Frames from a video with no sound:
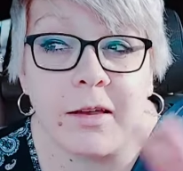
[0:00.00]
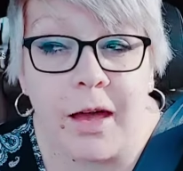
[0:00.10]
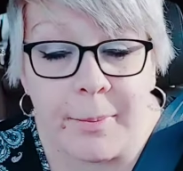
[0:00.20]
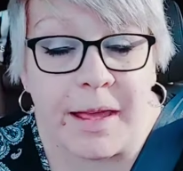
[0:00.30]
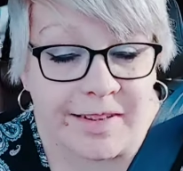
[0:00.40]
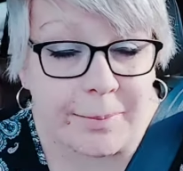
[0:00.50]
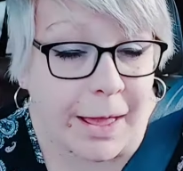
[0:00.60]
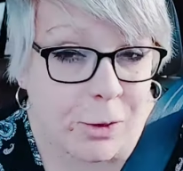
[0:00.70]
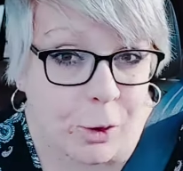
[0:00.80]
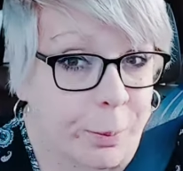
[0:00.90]
amazing
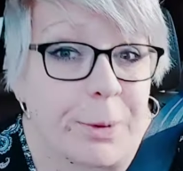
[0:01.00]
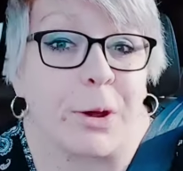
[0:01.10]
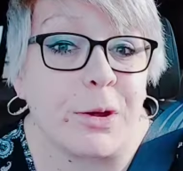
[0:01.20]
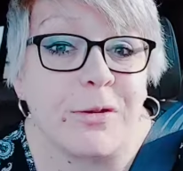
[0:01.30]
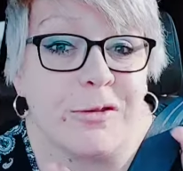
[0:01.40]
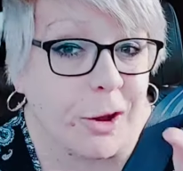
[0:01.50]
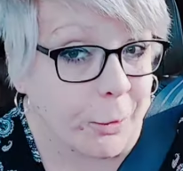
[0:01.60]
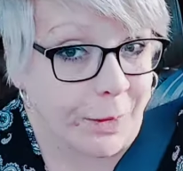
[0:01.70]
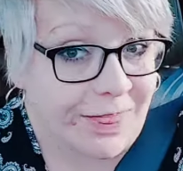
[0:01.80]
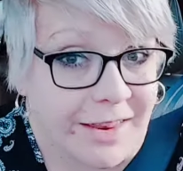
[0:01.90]
magical book to
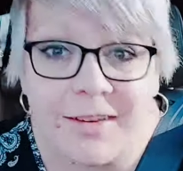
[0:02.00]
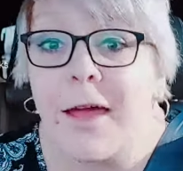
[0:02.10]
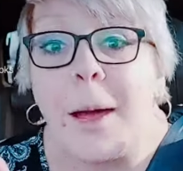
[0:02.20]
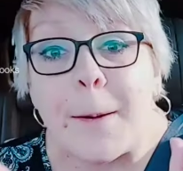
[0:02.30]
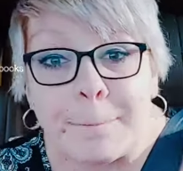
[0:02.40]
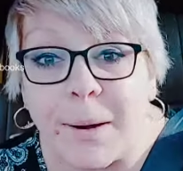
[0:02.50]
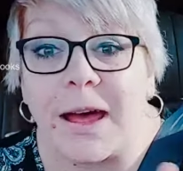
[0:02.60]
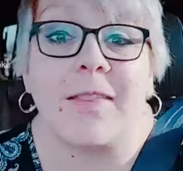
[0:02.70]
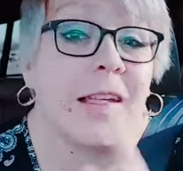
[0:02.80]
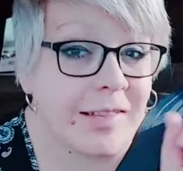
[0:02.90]
go with it.
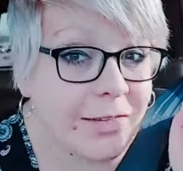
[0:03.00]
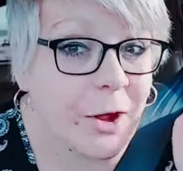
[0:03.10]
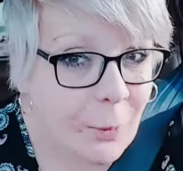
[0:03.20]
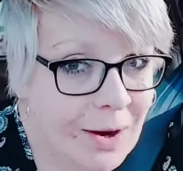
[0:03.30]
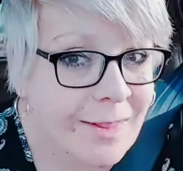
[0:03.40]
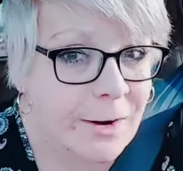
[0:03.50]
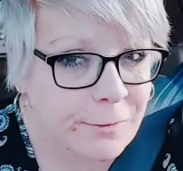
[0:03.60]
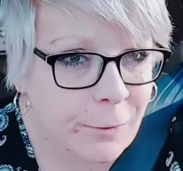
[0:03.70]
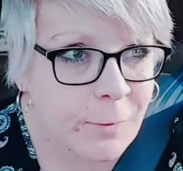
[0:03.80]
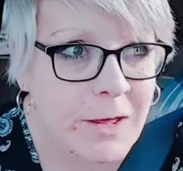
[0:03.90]
But this is the query
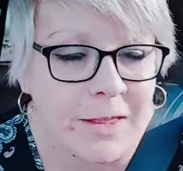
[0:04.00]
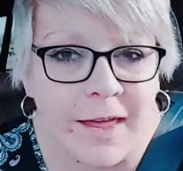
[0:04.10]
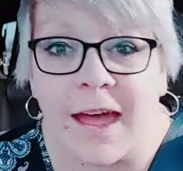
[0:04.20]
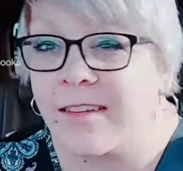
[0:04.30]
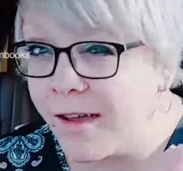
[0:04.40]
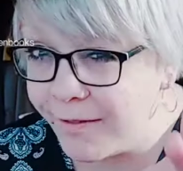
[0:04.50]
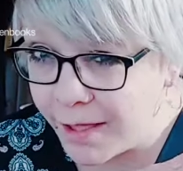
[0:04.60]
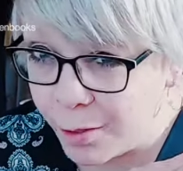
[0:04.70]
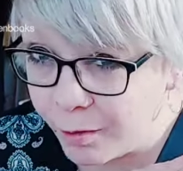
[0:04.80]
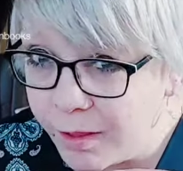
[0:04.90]
letter formula that
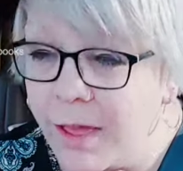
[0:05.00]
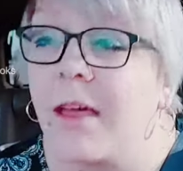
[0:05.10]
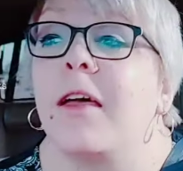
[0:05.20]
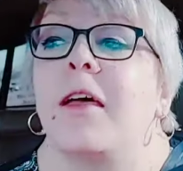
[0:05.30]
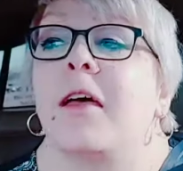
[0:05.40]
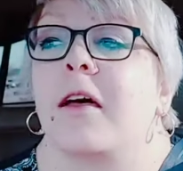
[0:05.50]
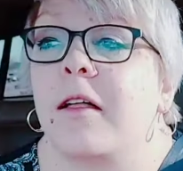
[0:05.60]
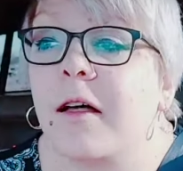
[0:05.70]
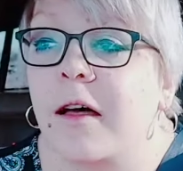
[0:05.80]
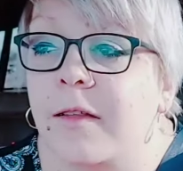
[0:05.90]
eventually
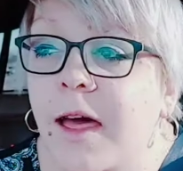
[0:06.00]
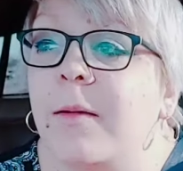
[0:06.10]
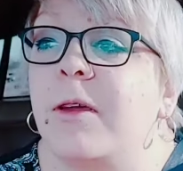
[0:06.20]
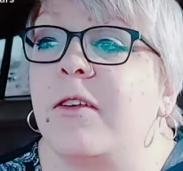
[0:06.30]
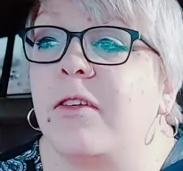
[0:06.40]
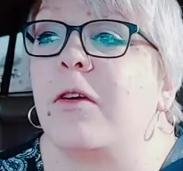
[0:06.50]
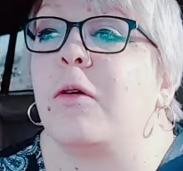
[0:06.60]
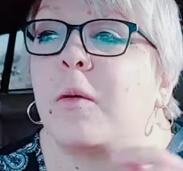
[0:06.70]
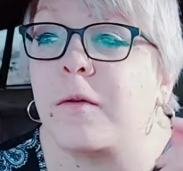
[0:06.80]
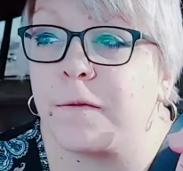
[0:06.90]
led me
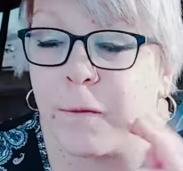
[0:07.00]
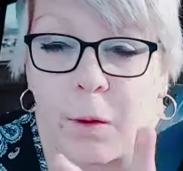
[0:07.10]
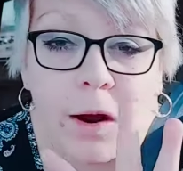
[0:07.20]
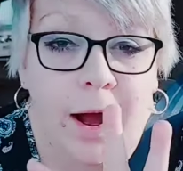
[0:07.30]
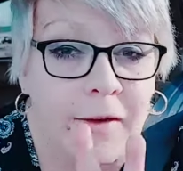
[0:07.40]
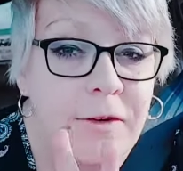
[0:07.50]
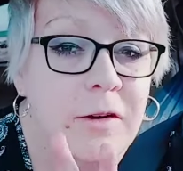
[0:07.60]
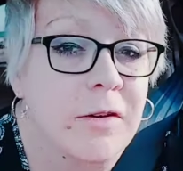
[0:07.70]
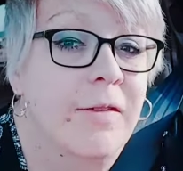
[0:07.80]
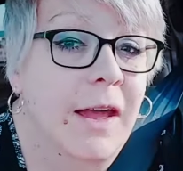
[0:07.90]
to 4
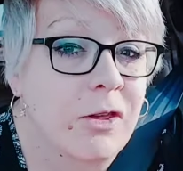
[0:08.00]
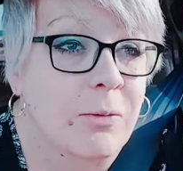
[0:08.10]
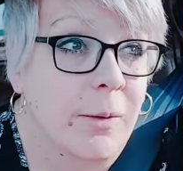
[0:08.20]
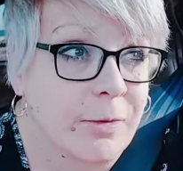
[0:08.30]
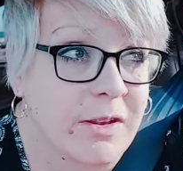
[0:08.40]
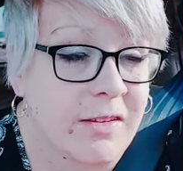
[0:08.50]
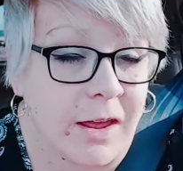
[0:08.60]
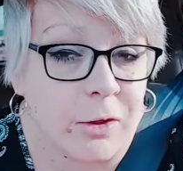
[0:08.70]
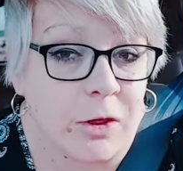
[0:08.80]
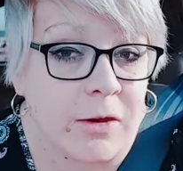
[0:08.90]
offers of agent
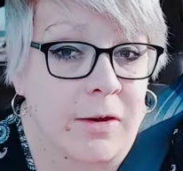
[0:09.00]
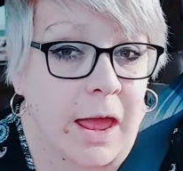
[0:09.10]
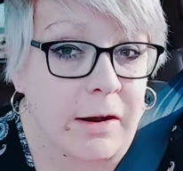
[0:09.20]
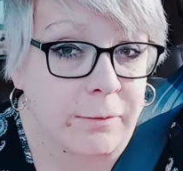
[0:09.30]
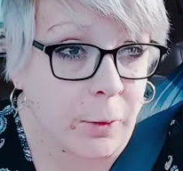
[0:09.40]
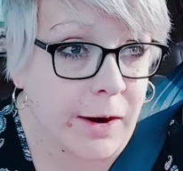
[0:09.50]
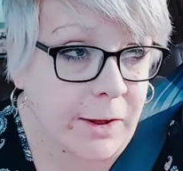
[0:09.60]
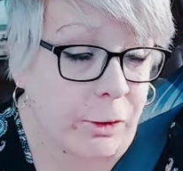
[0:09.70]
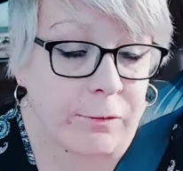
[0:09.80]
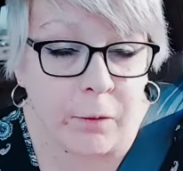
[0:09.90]
representation and 4
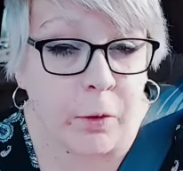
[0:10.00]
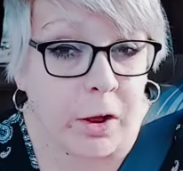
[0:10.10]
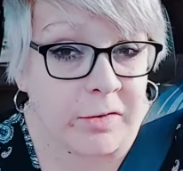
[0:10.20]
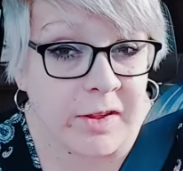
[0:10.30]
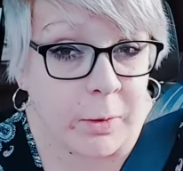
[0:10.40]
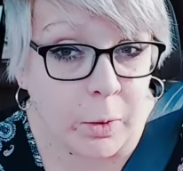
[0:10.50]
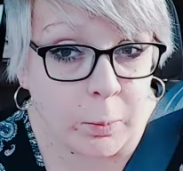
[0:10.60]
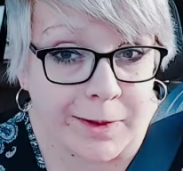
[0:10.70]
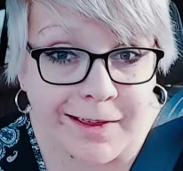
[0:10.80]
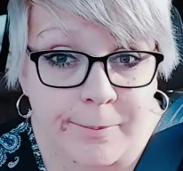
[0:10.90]
agent phone calls in
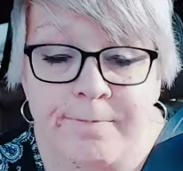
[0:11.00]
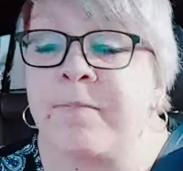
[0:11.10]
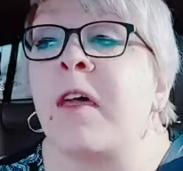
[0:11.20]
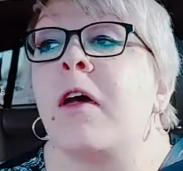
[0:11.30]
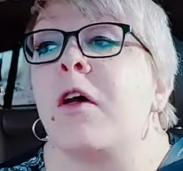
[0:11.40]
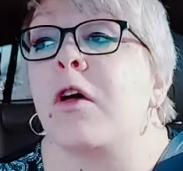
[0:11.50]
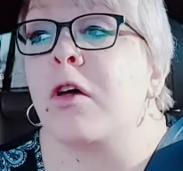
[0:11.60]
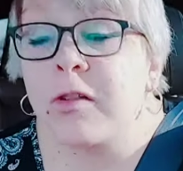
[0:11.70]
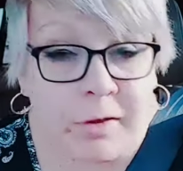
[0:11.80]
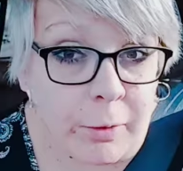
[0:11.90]
1 week.
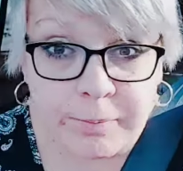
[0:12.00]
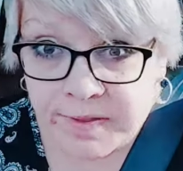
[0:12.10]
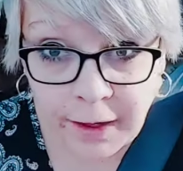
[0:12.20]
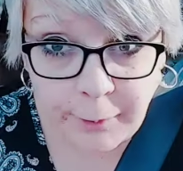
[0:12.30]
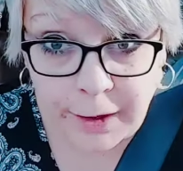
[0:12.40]
So here we